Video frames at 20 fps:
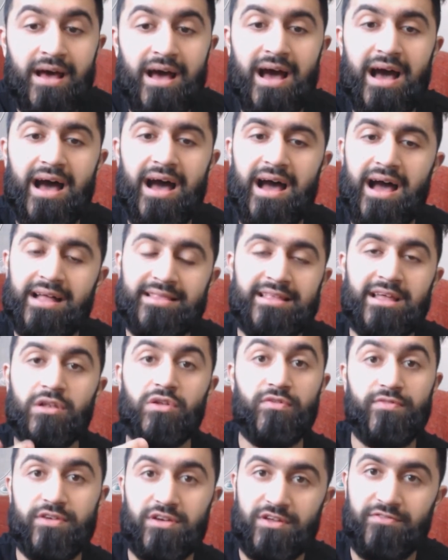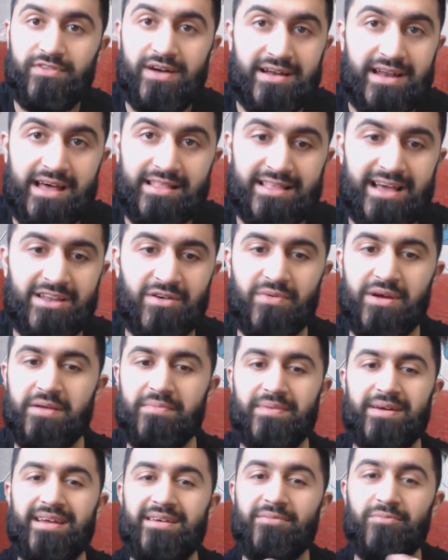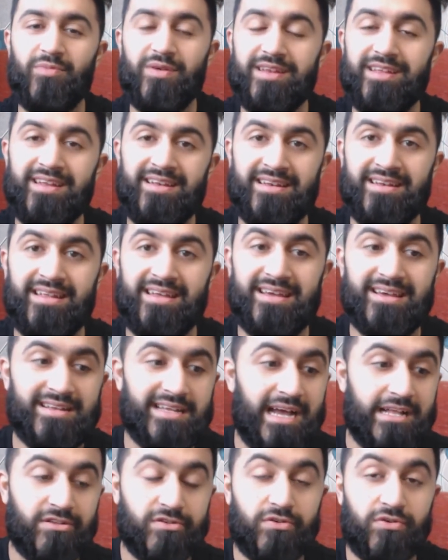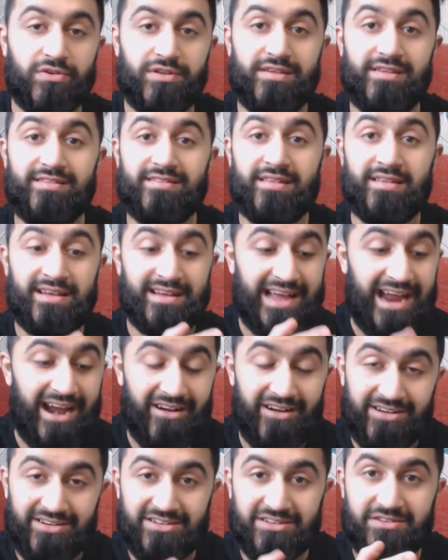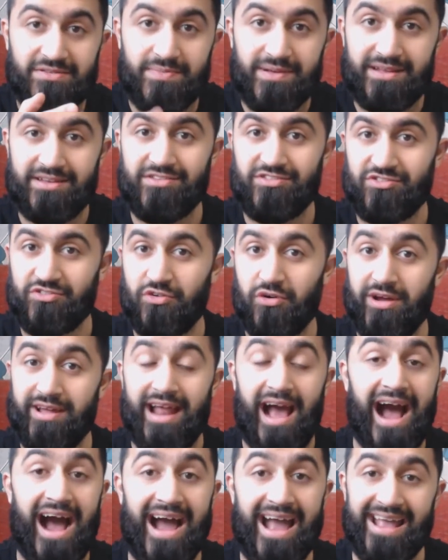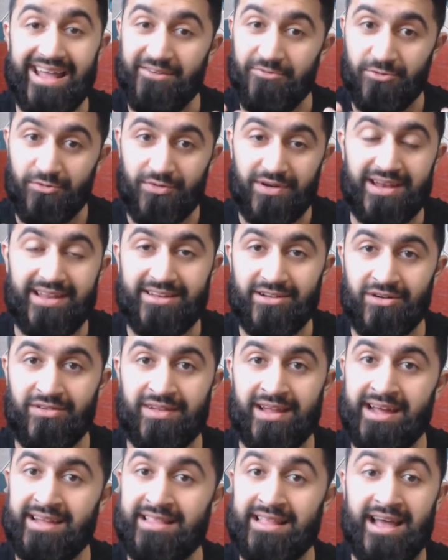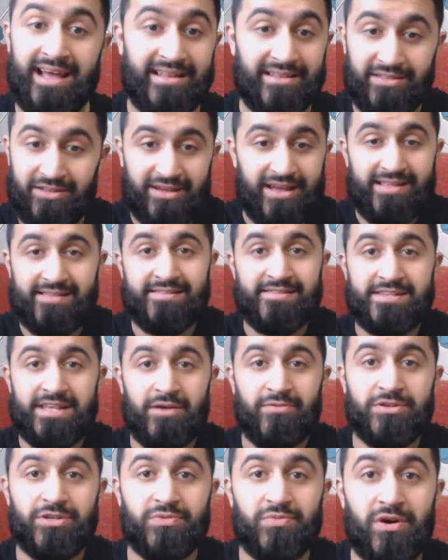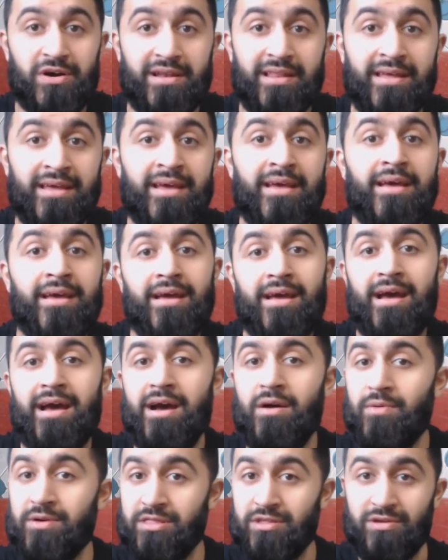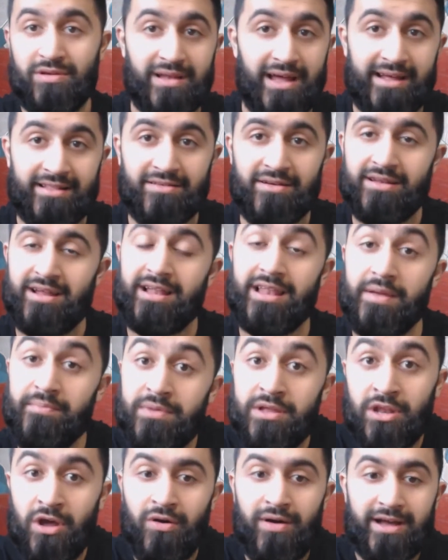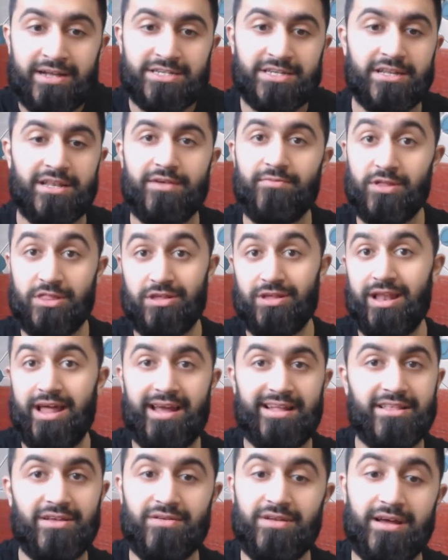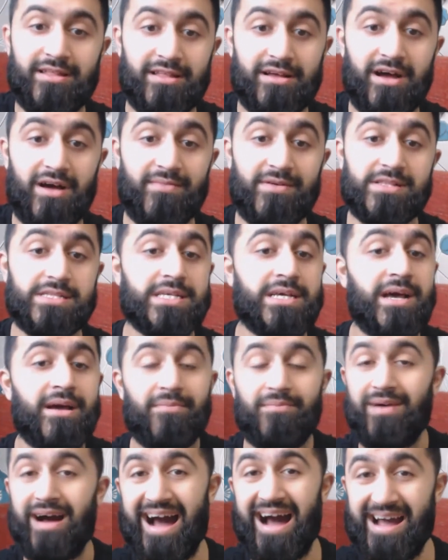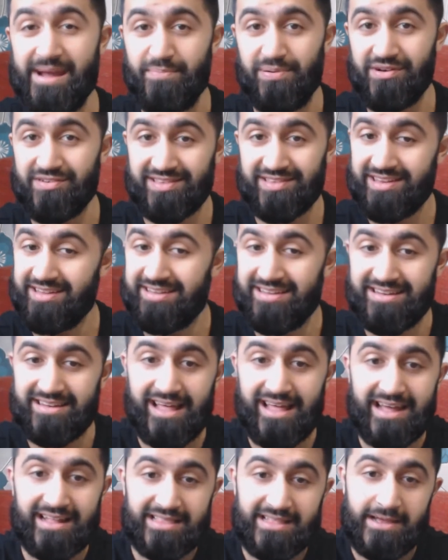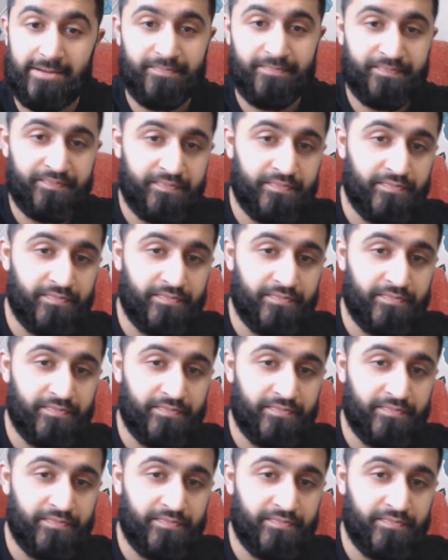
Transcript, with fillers: Uh, and then Luffy could have found out that way, but we didn't need Katakuri's character to be destroyed. I really don't like that. And you guys can say what you want, uh, whether you liked it or not. Let me know actually whether you liked it or not in the comments. But I personally didn't like that.